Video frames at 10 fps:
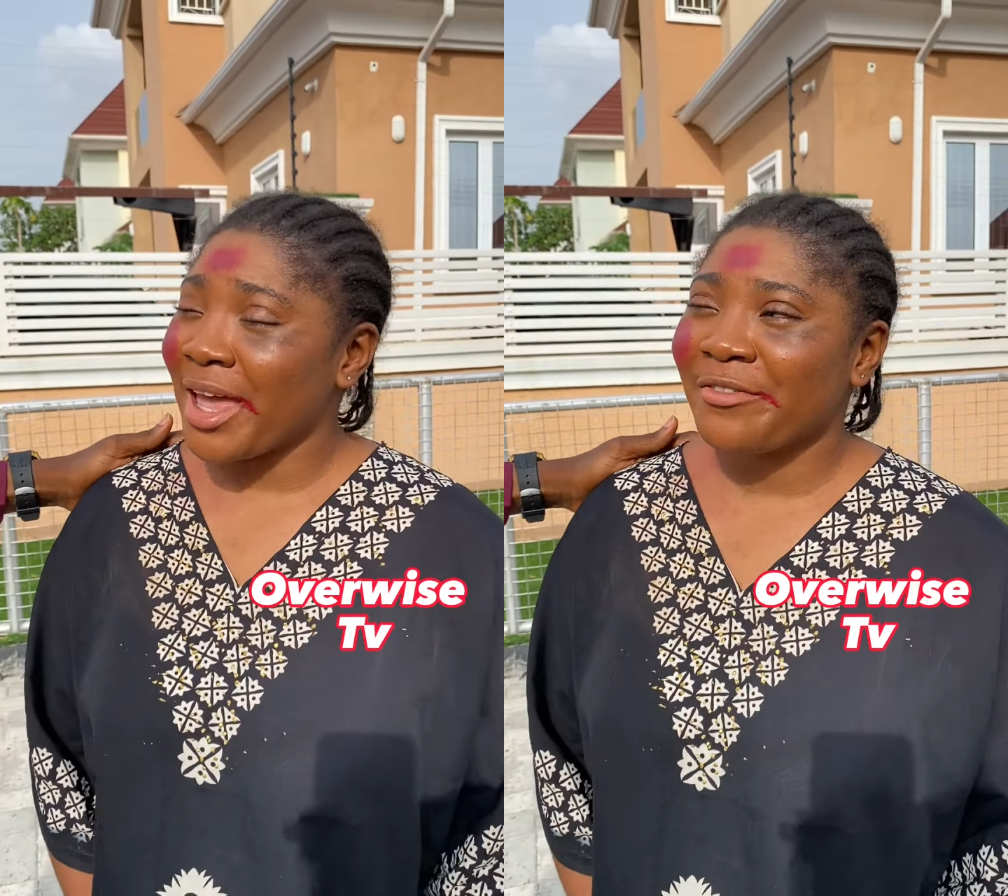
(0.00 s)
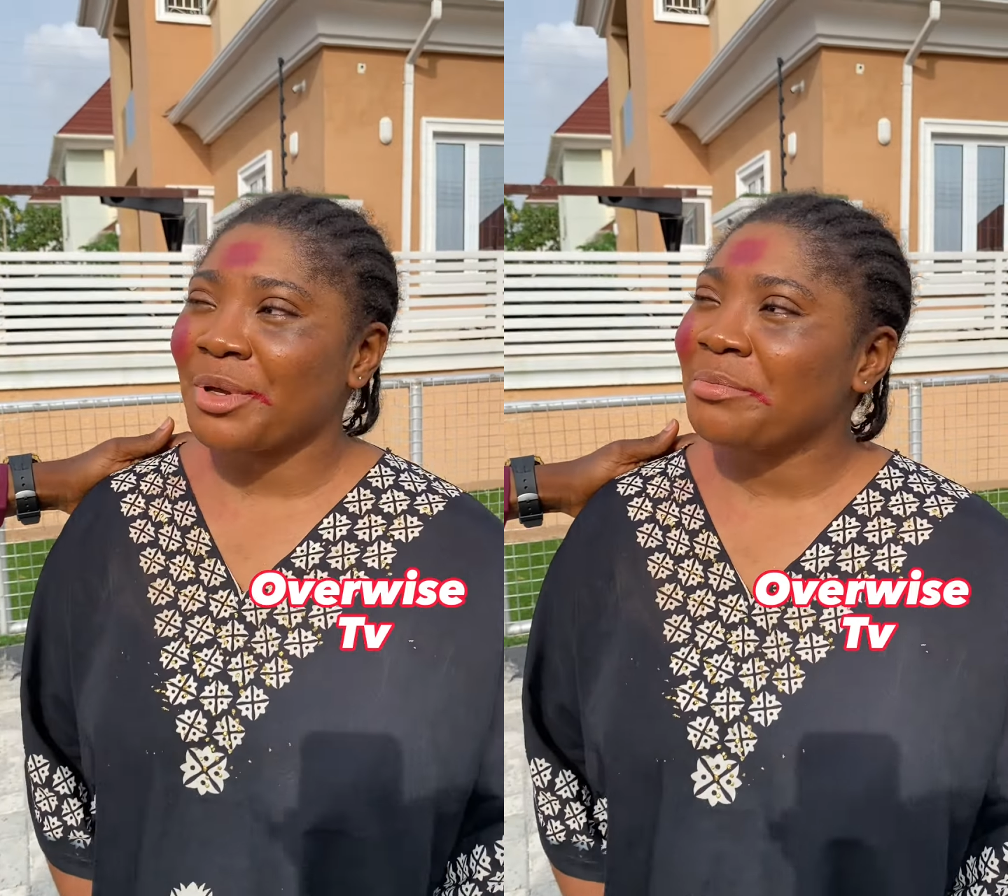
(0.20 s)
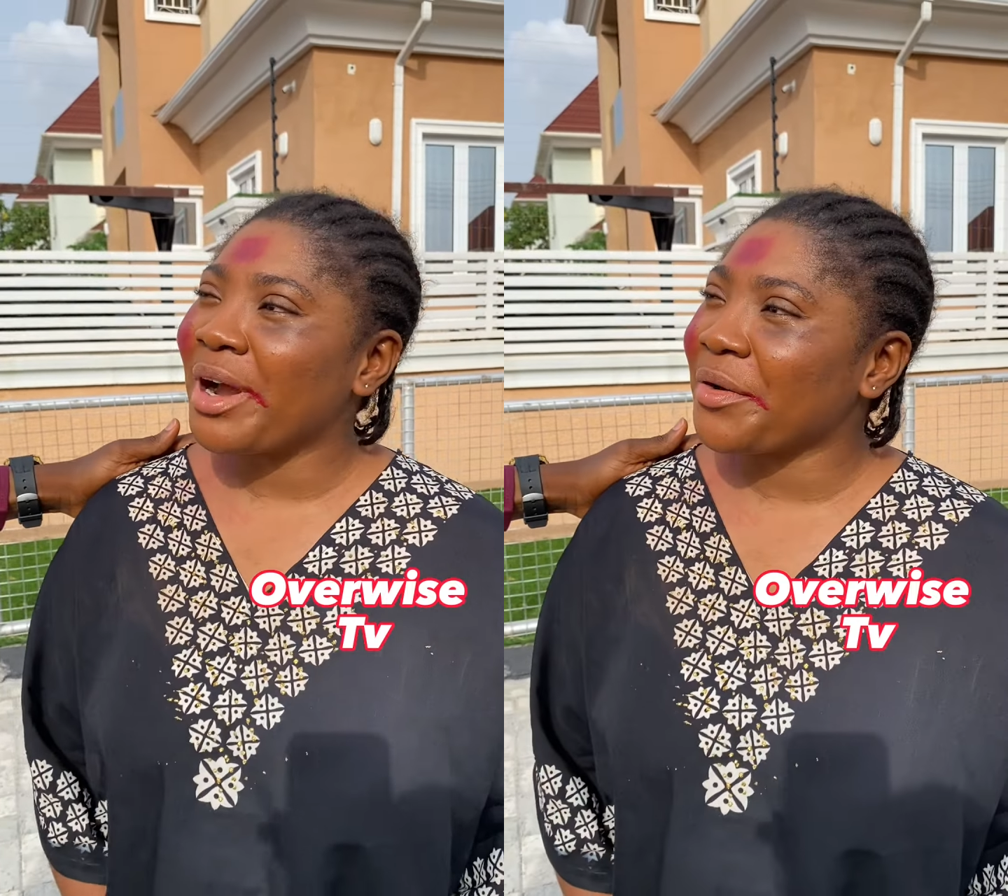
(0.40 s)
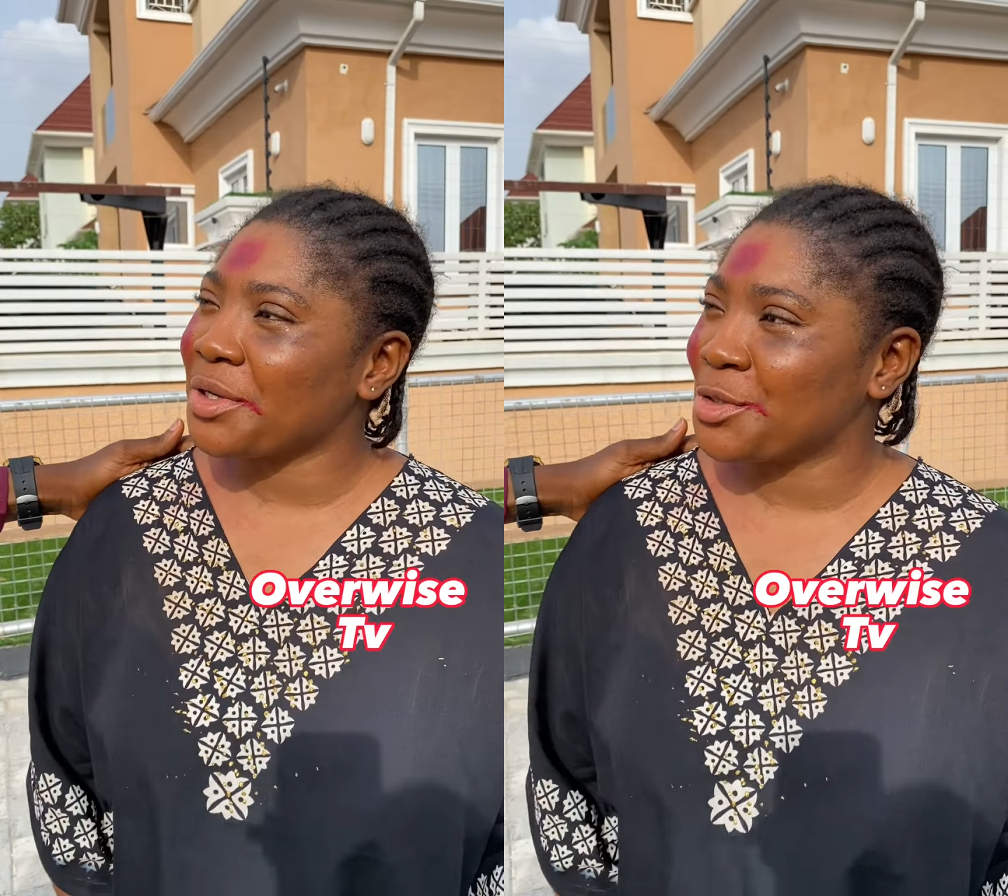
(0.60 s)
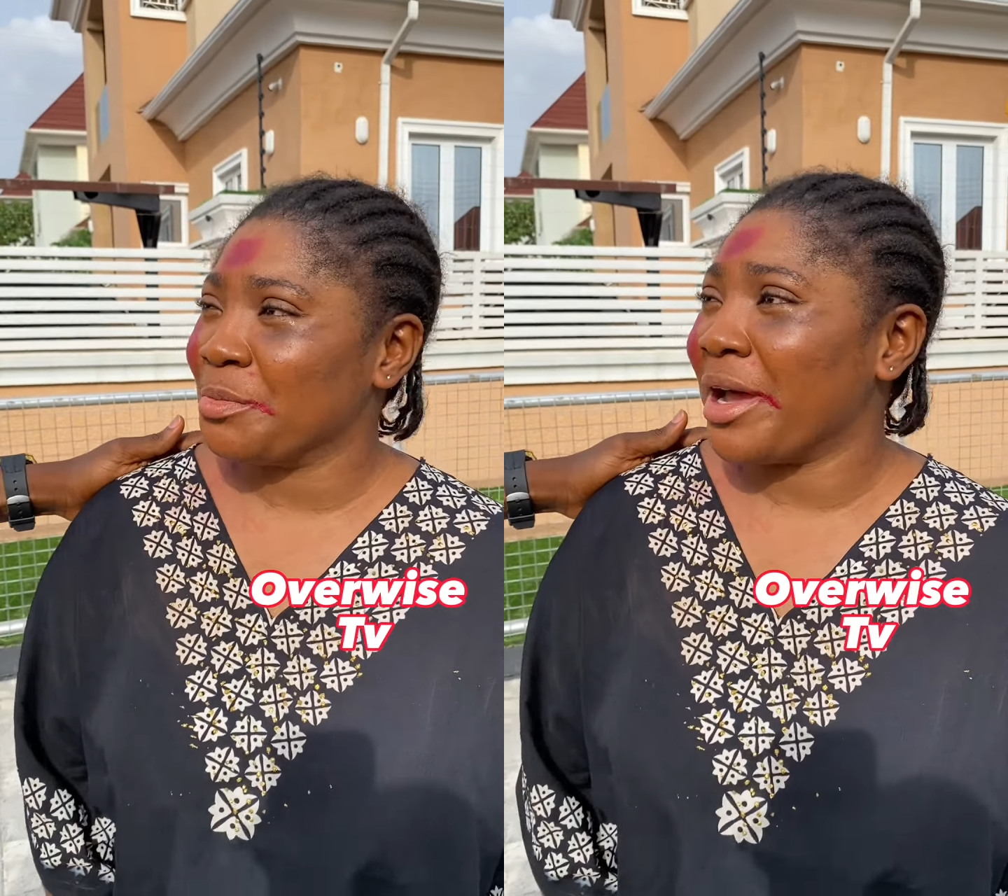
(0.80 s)
have been
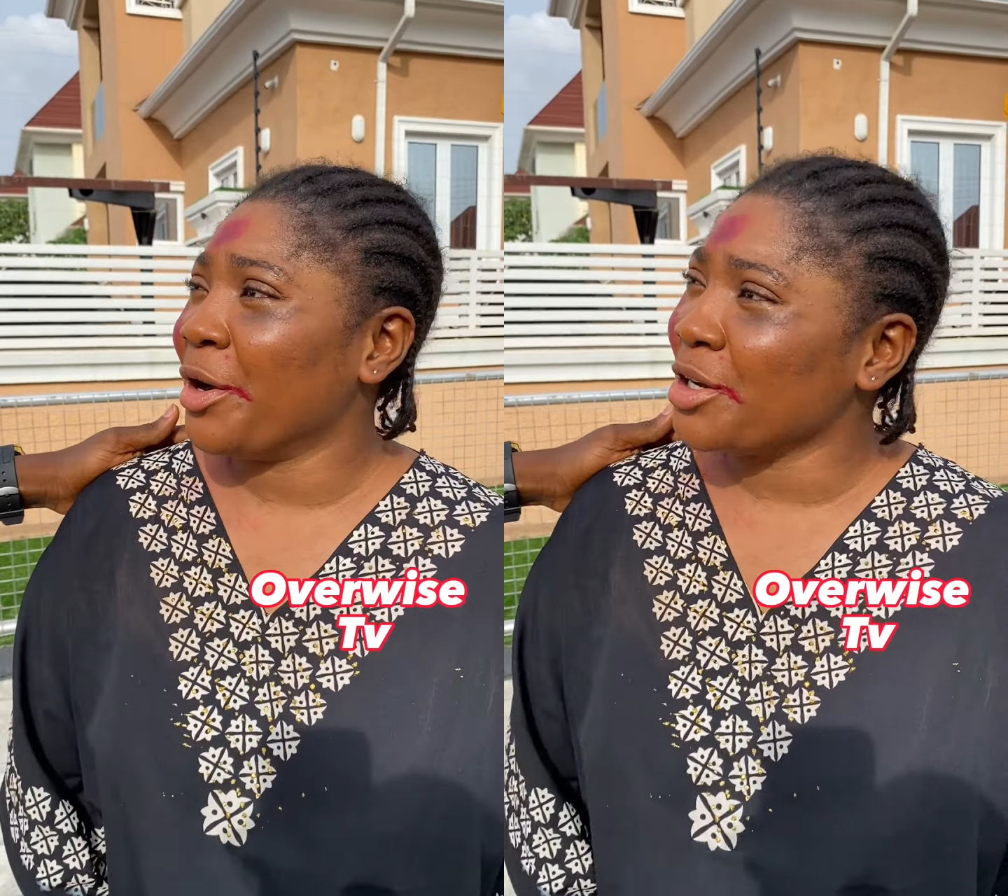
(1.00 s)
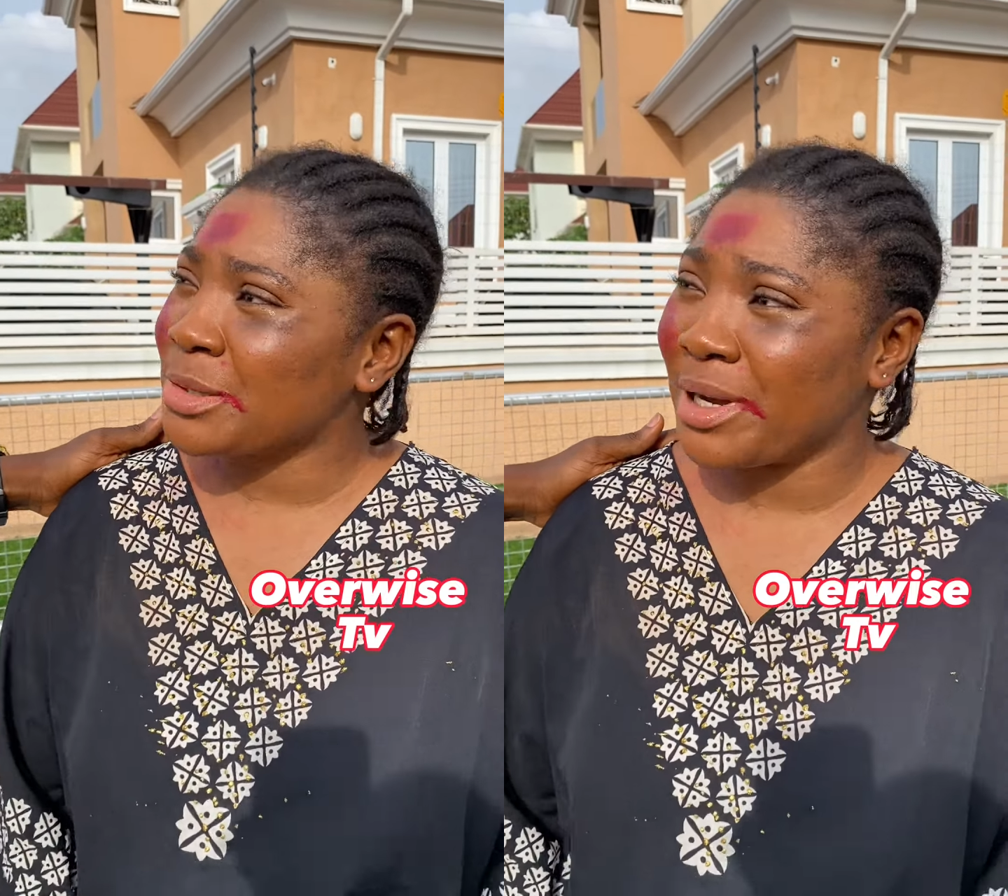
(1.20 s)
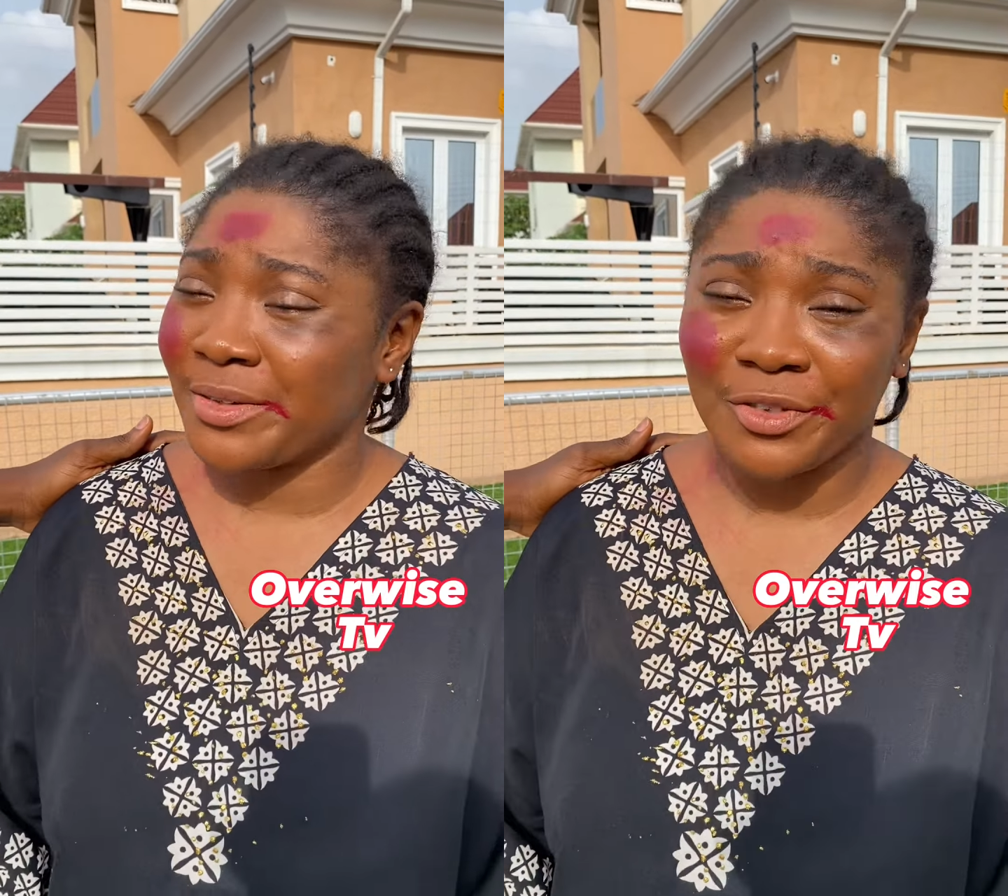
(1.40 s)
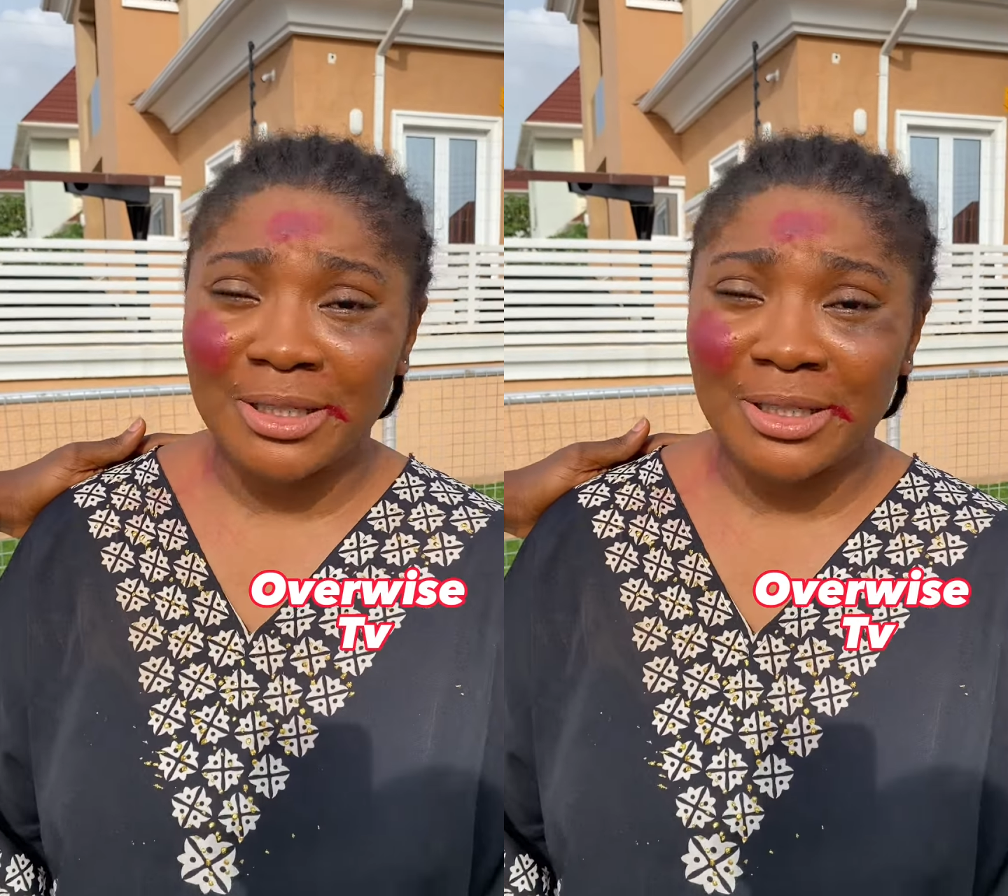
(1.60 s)
married to my husband